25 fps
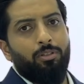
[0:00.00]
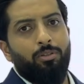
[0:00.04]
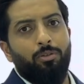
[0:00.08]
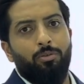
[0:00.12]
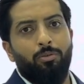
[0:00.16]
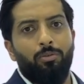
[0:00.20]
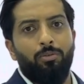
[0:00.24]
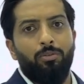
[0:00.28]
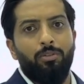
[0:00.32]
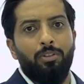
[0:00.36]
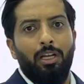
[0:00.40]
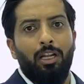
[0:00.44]

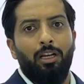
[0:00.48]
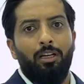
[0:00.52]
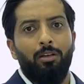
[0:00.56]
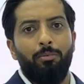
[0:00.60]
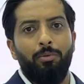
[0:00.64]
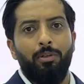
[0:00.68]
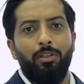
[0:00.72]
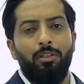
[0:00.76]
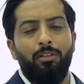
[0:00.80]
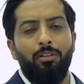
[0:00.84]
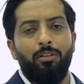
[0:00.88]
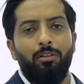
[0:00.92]
So that'll
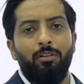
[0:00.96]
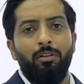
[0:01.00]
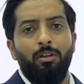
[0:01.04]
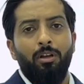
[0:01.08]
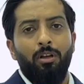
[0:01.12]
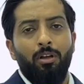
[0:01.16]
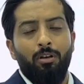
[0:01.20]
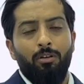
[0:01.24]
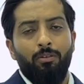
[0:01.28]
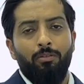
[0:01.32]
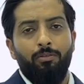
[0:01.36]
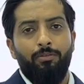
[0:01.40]
be the
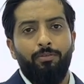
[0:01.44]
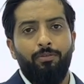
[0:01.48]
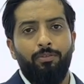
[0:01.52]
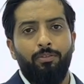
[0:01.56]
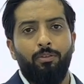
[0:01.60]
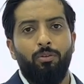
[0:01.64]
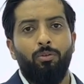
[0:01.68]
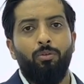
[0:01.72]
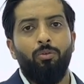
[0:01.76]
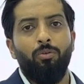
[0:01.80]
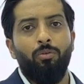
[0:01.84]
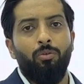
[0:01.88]

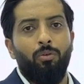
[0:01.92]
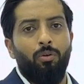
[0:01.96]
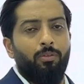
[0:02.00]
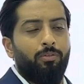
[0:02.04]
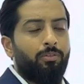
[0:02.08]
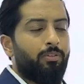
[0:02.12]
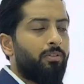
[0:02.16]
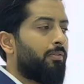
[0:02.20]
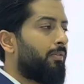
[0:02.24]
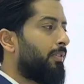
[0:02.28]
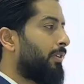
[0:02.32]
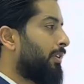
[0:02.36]
flow of
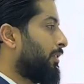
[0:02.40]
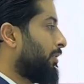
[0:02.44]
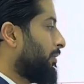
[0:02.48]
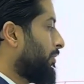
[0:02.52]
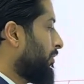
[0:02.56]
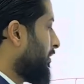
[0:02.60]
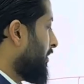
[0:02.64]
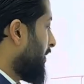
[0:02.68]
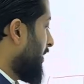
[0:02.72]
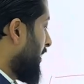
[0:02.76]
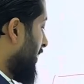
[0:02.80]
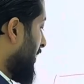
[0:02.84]
the video.